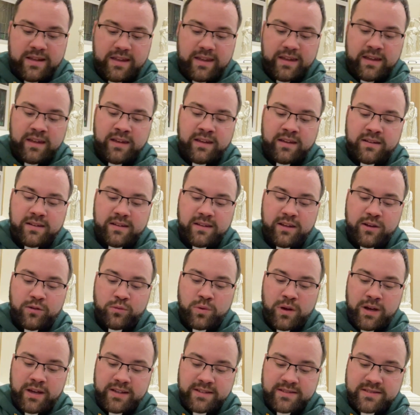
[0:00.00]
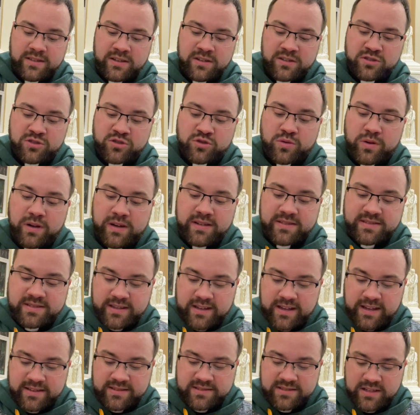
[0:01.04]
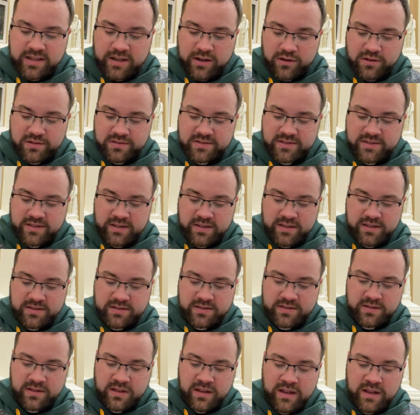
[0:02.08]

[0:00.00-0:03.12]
And he writes in his treatise against heresies